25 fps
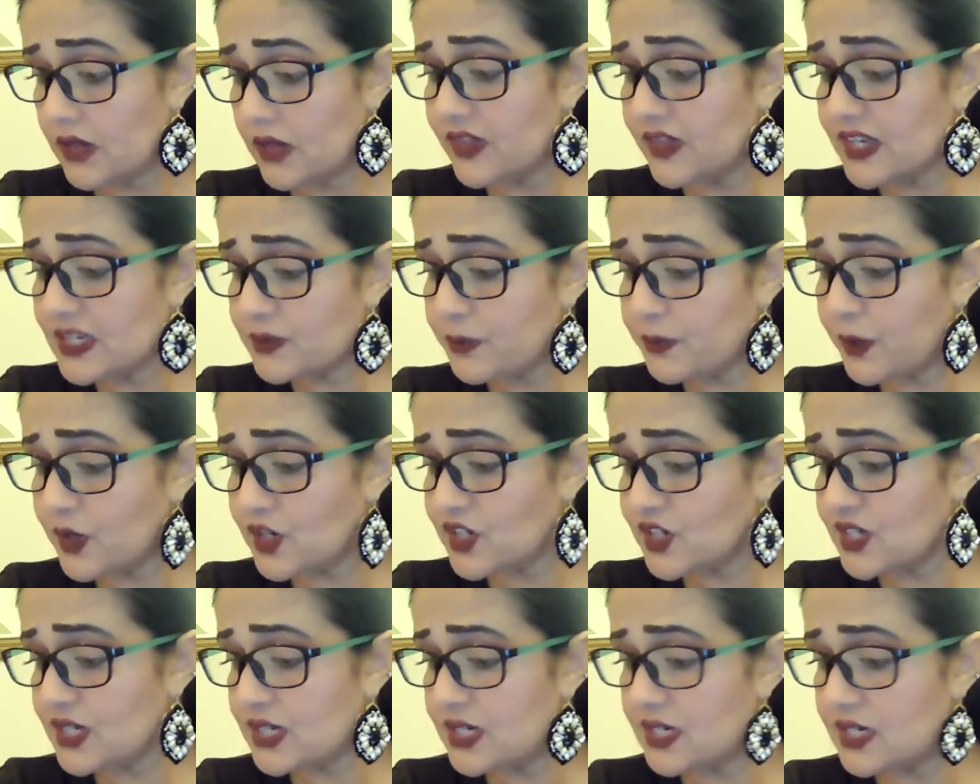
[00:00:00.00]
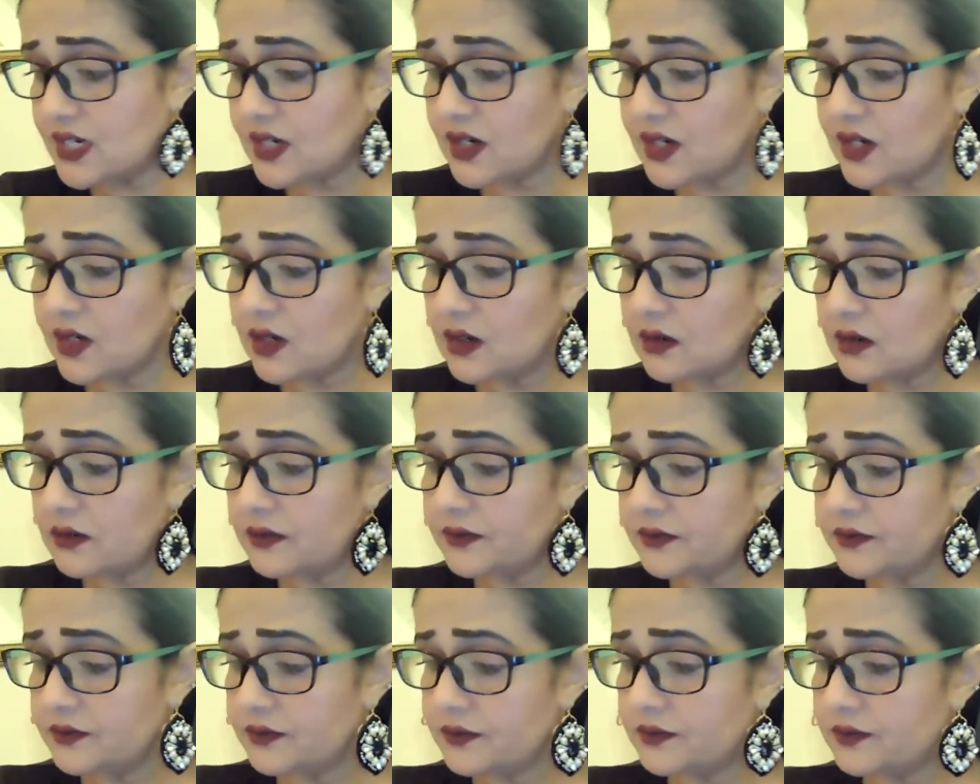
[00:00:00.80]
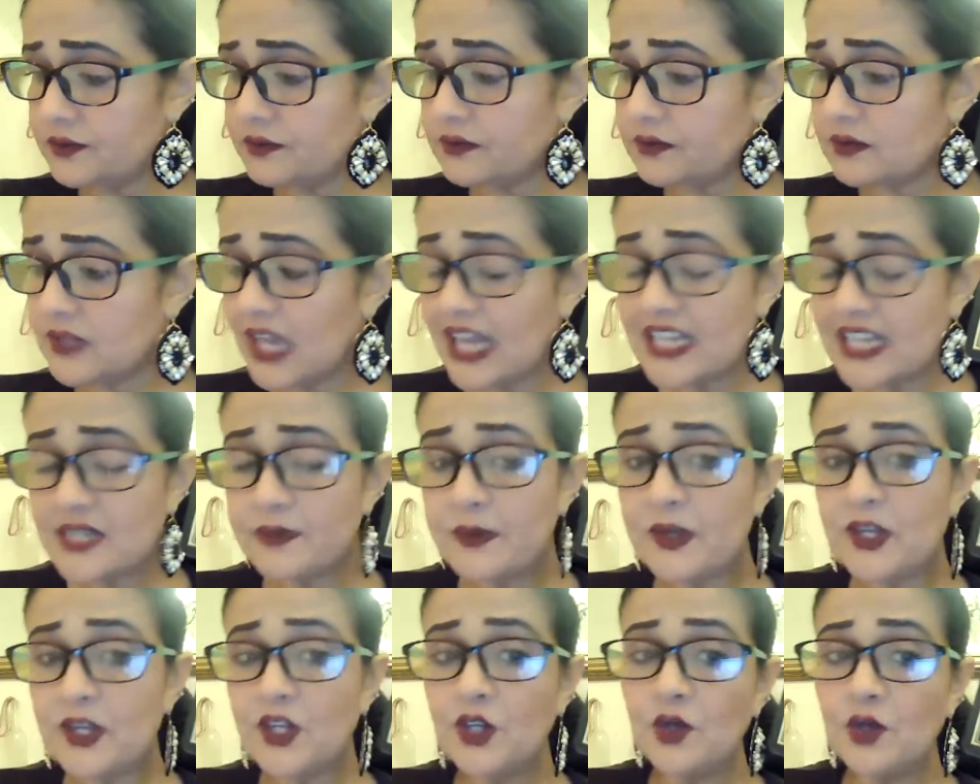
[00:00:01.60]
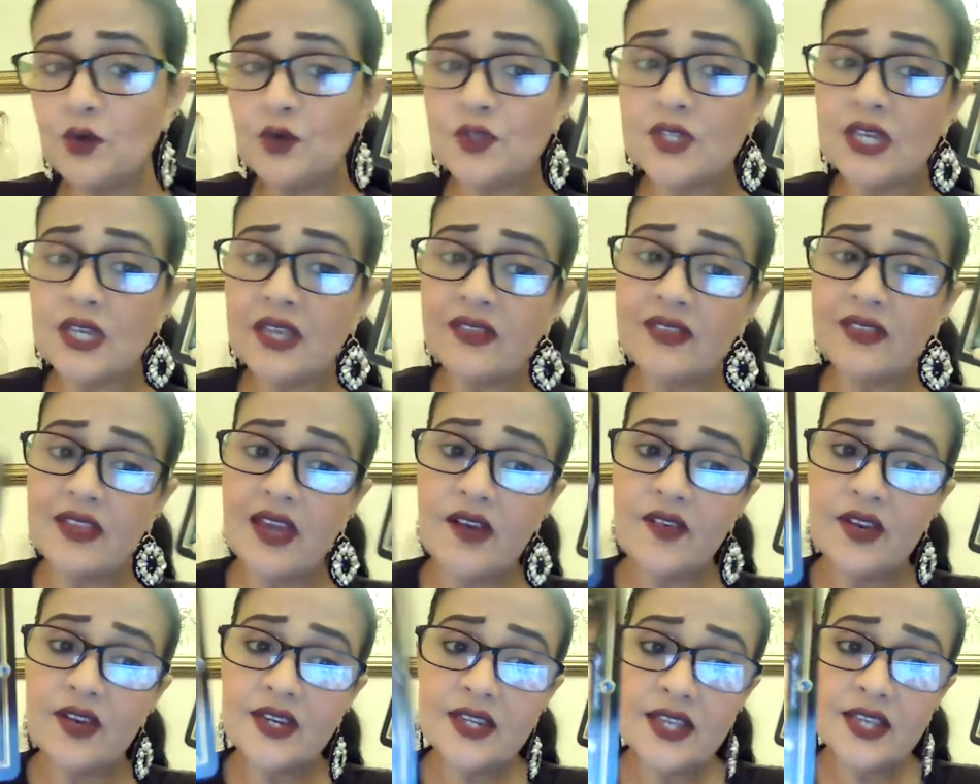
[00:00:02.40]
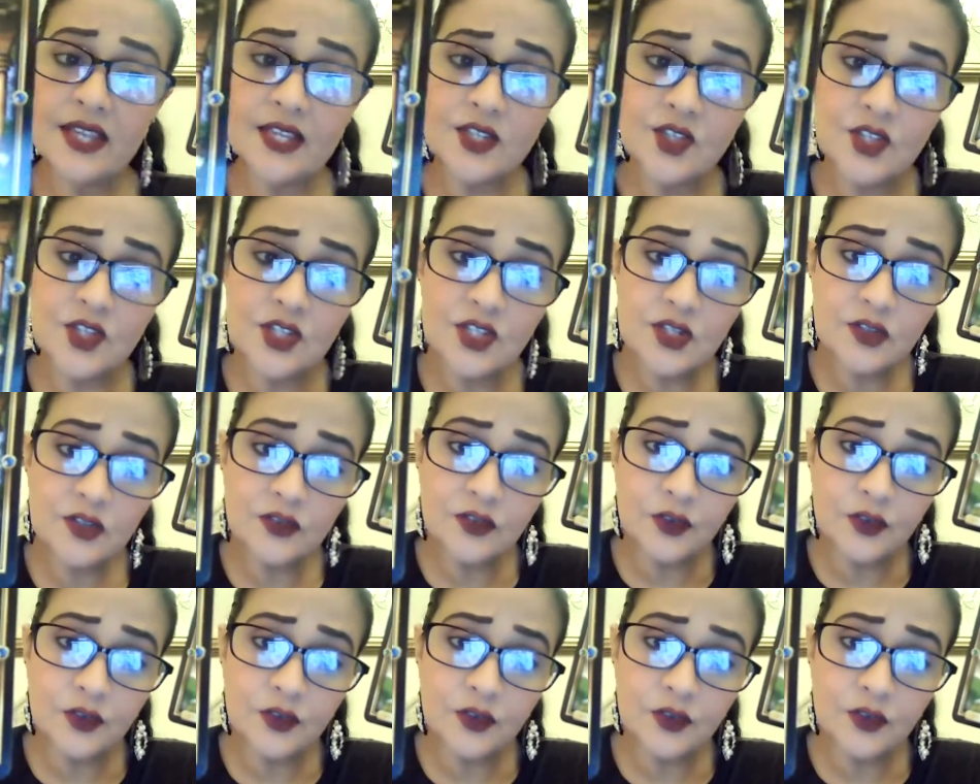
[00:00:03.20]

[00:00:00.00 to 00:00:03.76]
this person here has been using their intelligence